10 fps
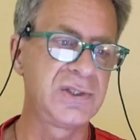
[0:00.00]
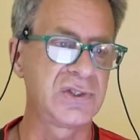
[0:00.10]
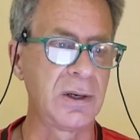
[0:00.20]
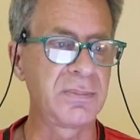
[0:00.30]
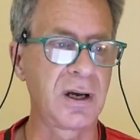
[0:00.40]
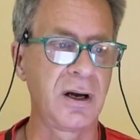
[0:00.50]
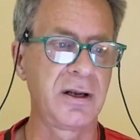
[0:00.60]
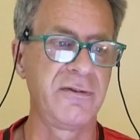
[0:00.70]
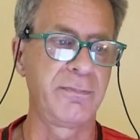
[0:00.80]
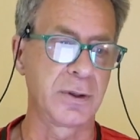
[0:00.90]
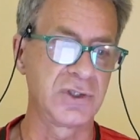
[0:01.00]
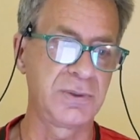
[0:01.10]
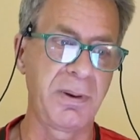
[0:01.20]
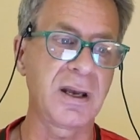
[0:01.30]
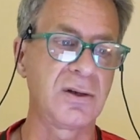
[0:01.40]
some kind of
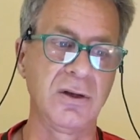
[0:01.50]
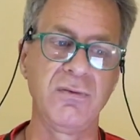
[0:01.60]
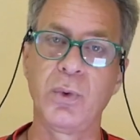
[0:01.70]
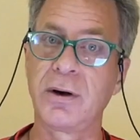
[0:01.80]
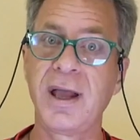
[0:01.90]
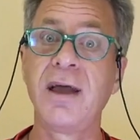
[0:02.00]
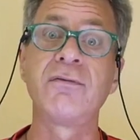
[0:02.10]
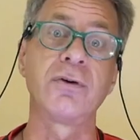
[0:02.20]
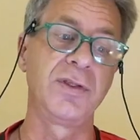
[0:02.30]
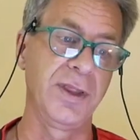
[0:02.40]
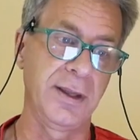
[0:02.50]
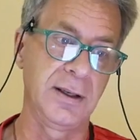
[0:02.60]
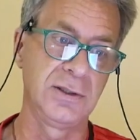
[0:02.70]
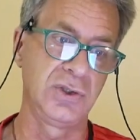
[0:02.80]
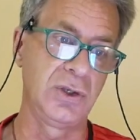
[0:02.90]
perspective where everything
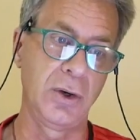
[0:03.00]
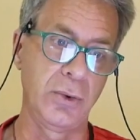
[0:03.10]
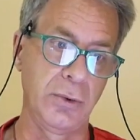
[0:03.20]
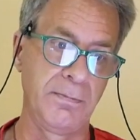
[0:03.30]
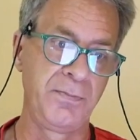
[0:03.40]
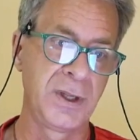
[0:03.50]
is known.